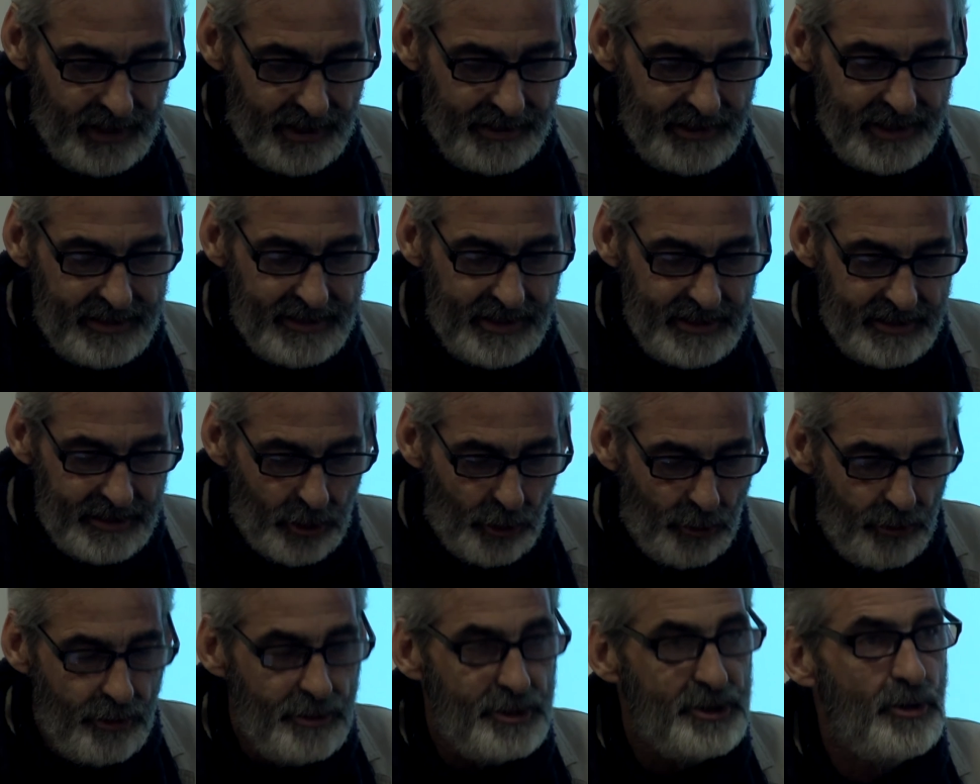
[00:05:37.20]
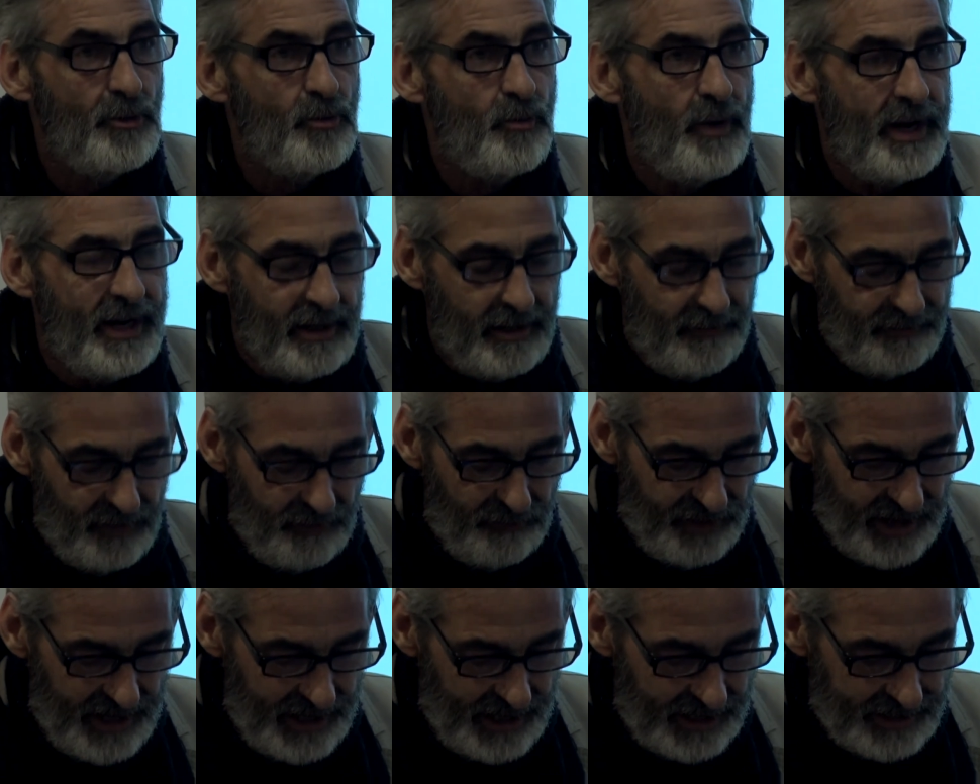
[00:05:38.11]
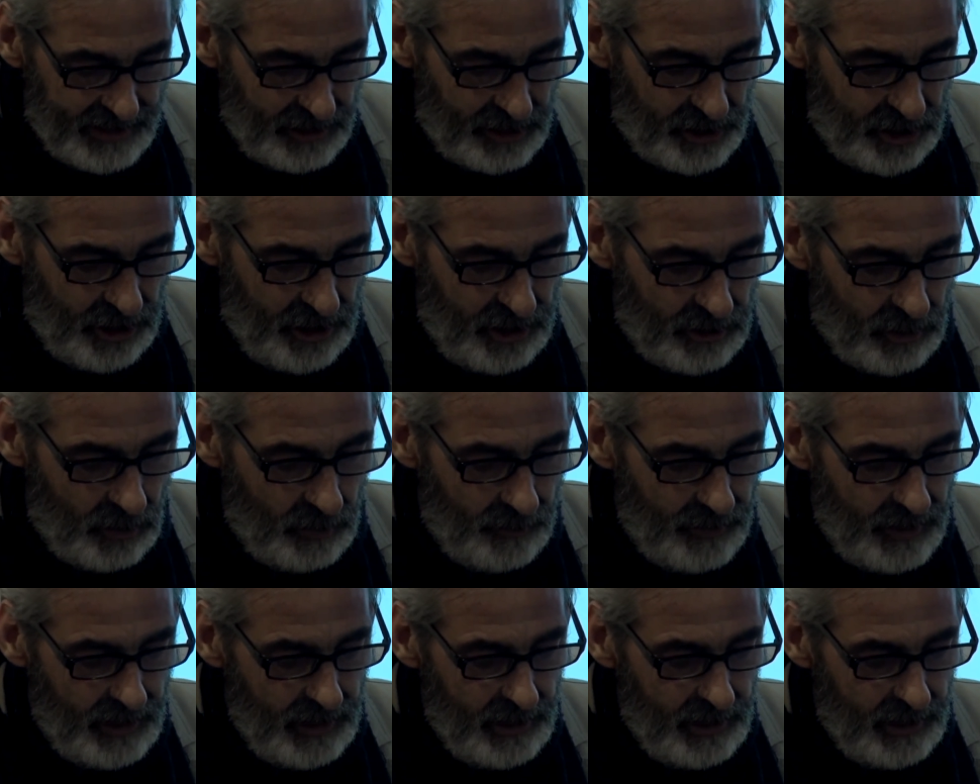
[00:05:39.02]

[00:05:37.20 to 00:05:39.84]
This is the crucial riddle of the phoenix and turtle.